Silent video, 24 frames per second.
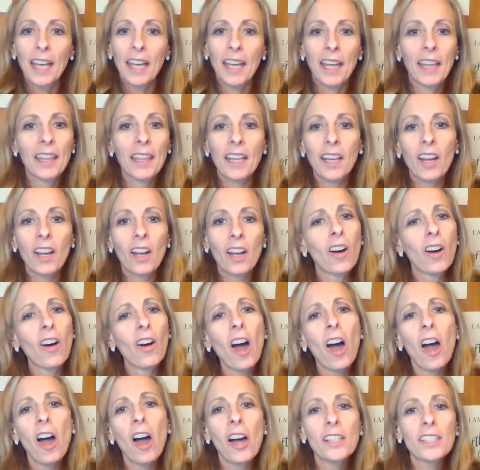And they go,
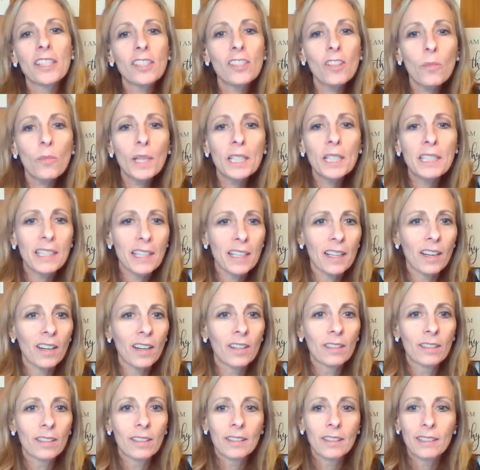oh, it's no big
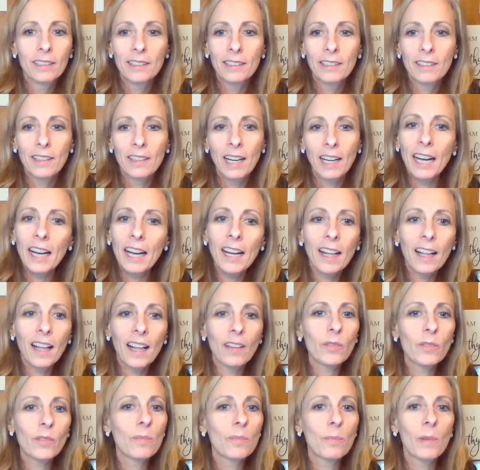deal, right?
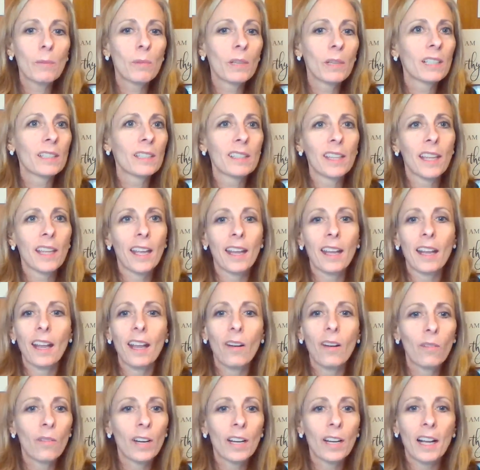That was my biggest thing
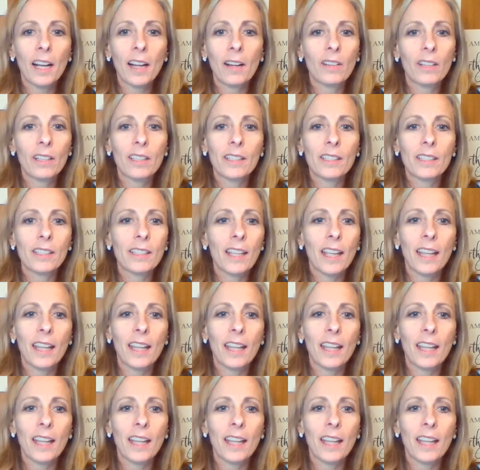when I was